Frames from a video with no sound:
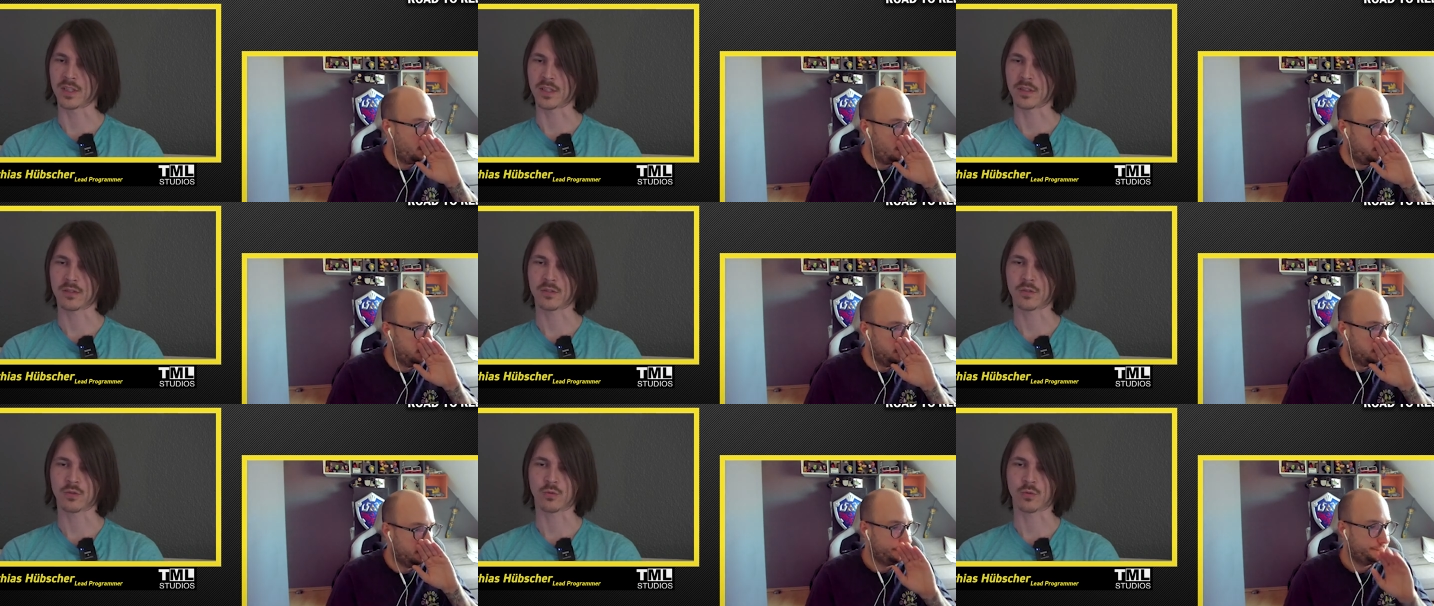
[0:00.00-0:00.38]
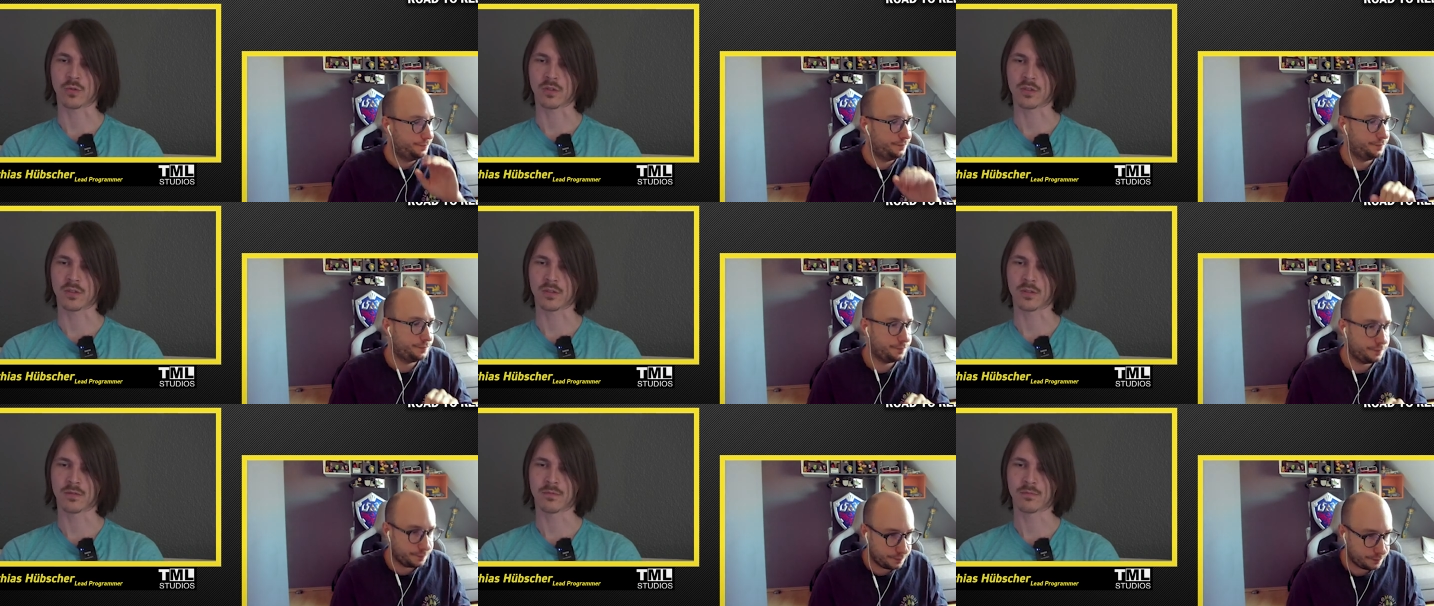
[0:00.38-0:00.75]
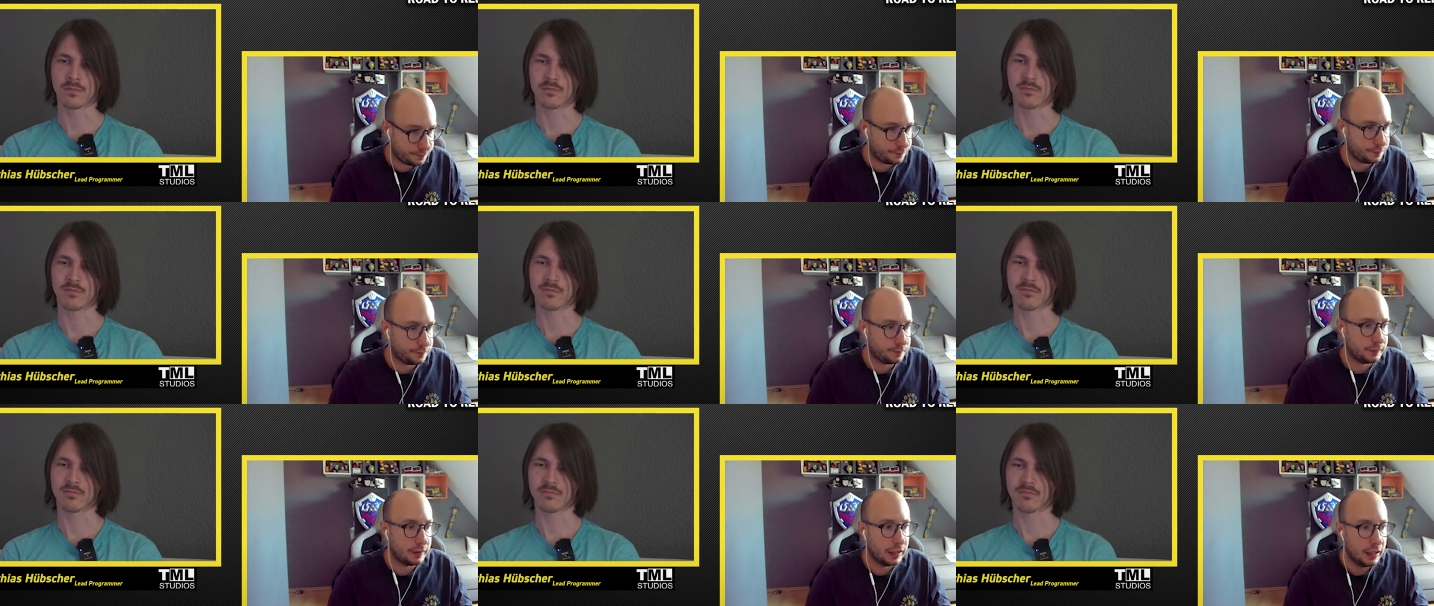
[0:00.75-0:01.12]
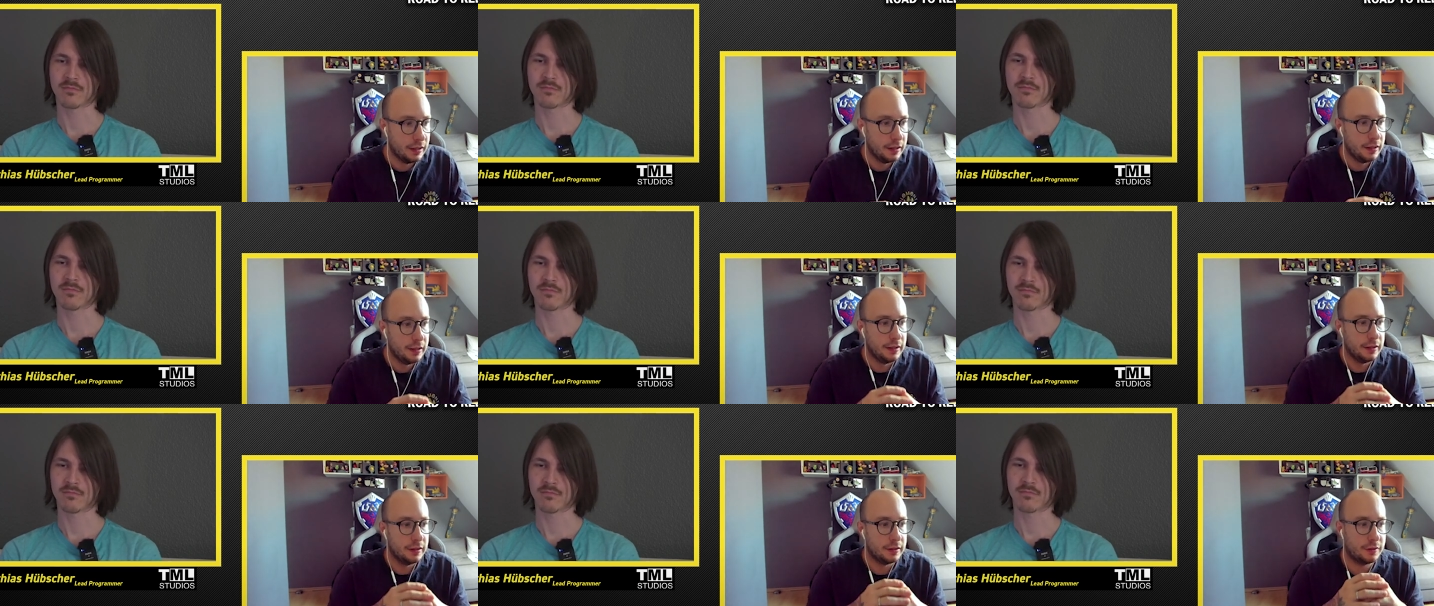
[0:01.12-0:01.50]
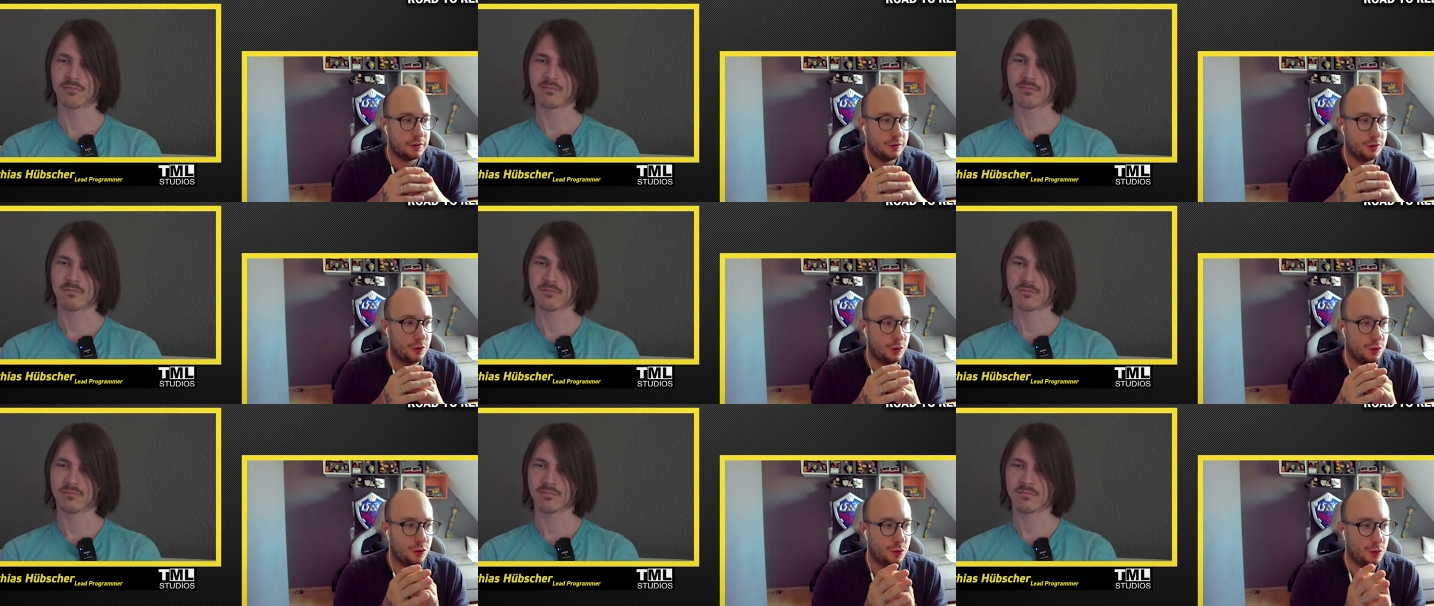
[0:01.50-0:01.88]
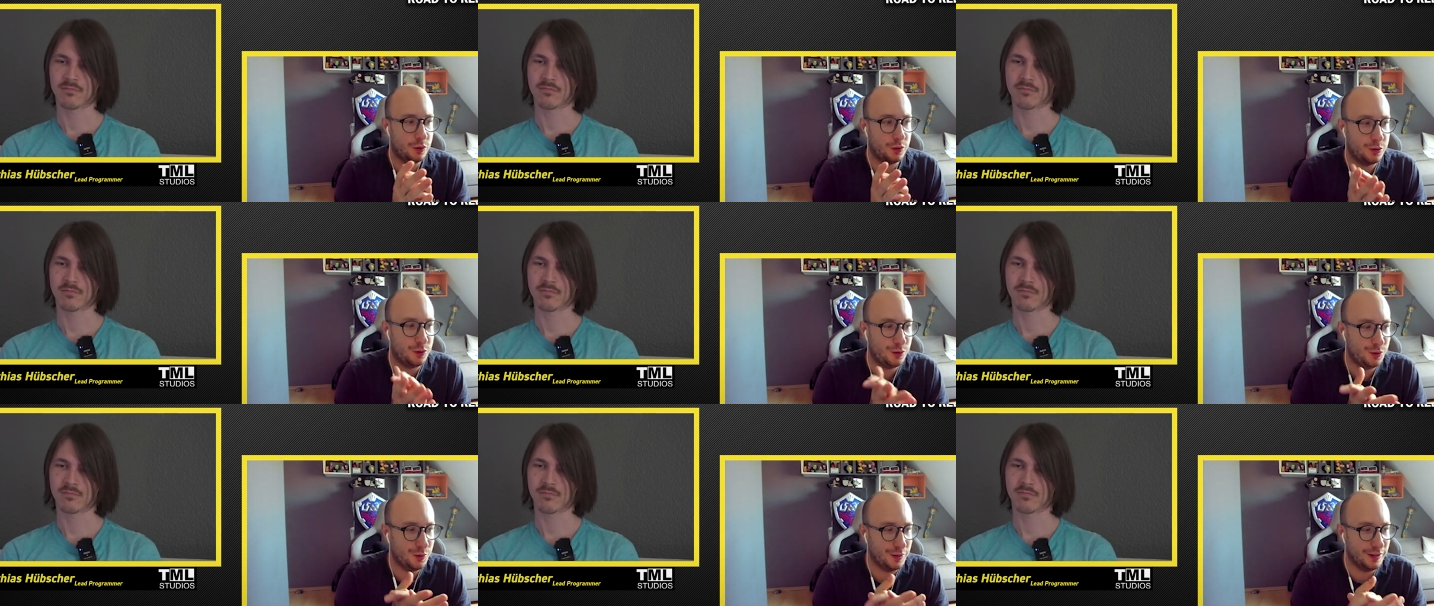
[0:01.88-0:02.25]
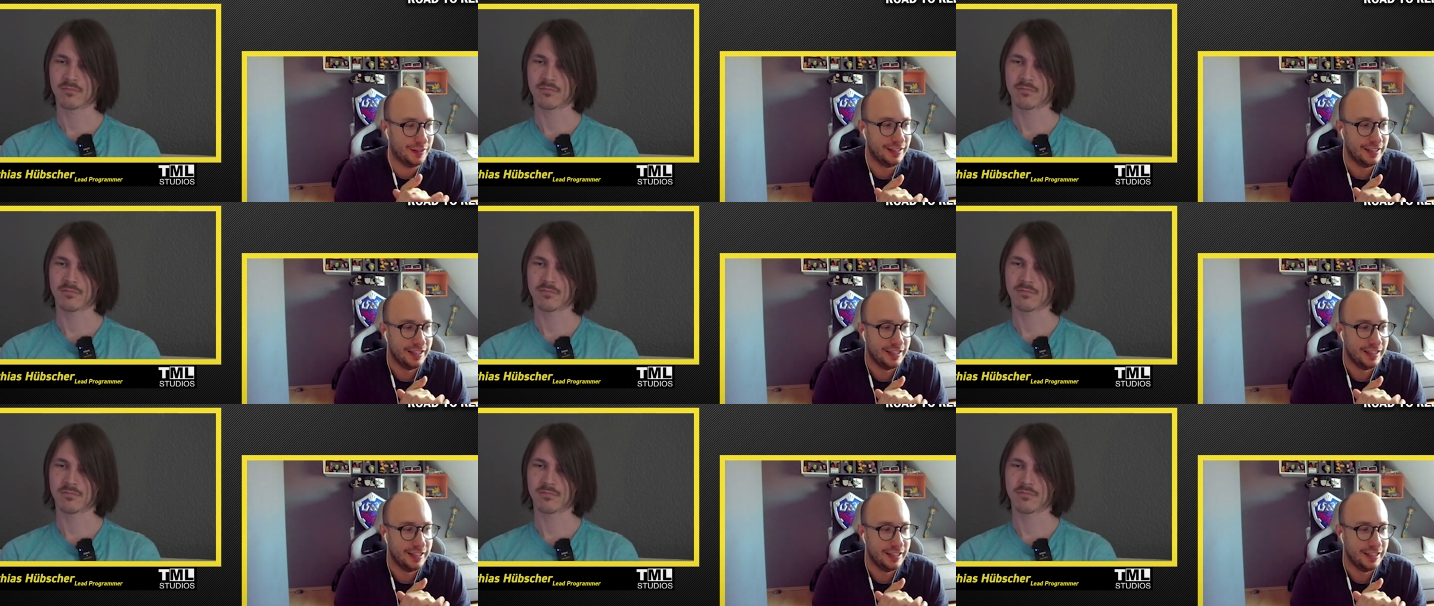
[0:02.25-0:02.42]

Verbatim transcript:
Speaker 1: these tools.
Speaker 2: Cool, cool, cool.